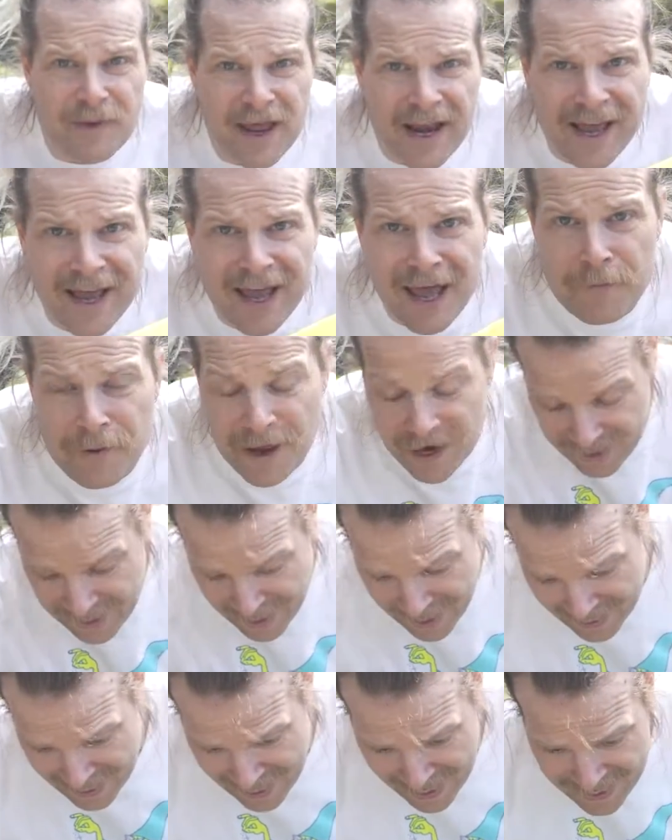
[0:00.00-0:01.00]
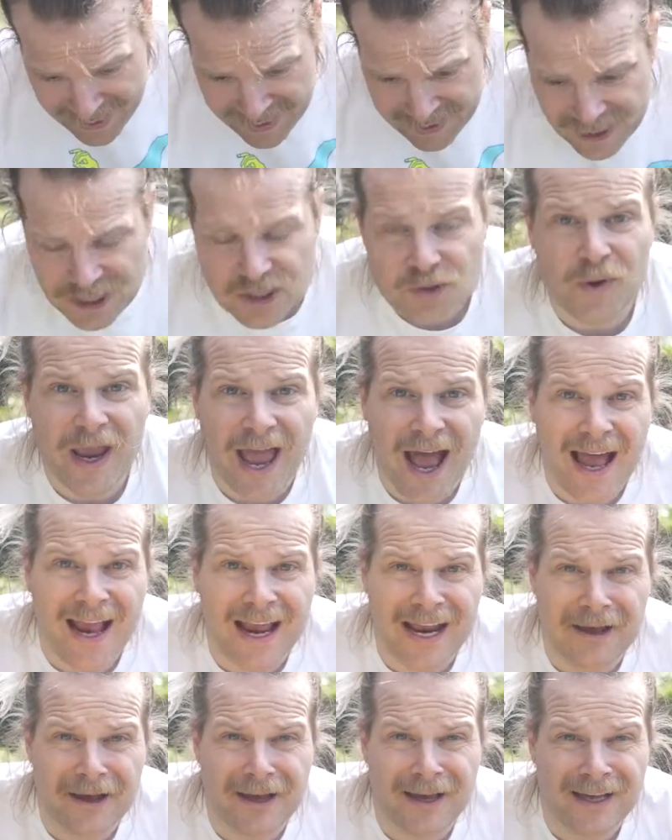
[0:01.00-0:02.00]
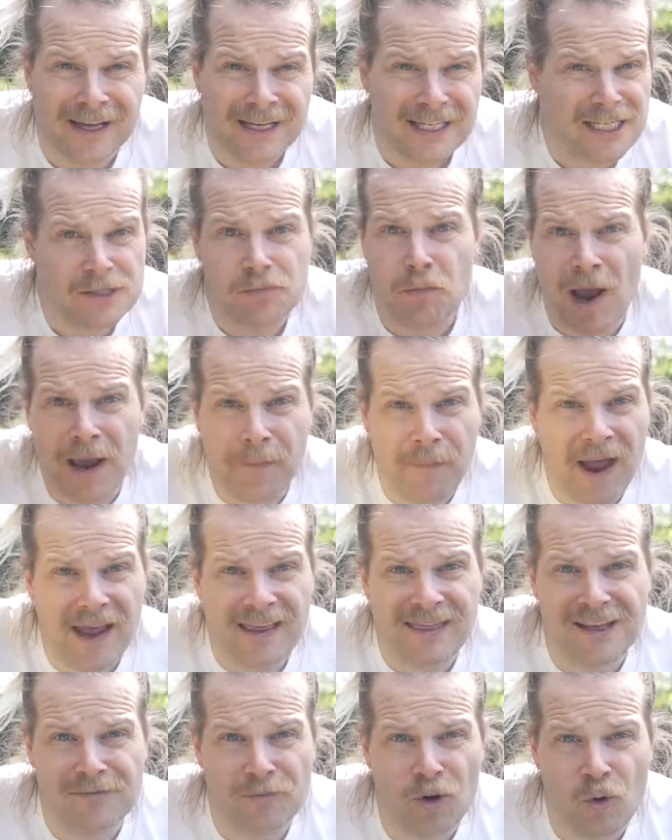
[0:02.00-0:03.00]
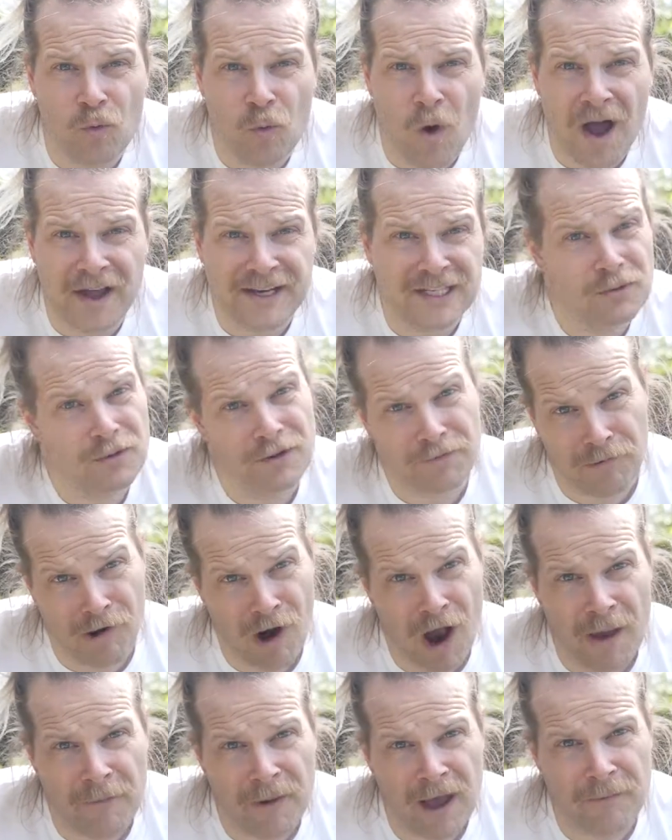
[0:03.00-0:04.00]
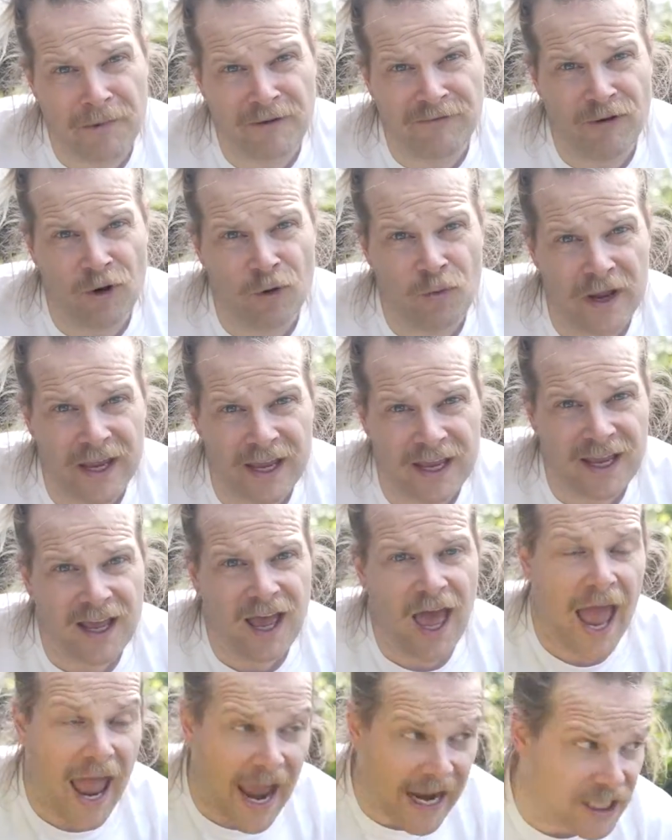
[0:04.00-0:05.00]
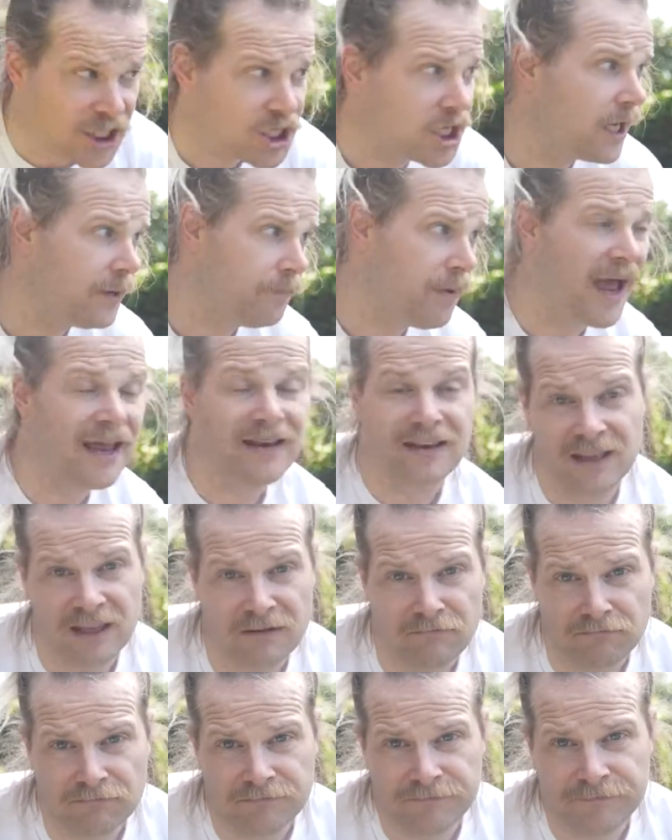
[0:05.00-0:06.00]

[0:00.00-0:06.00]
matter about colour because we are going to spray paint them all white with primer before we actually paint them.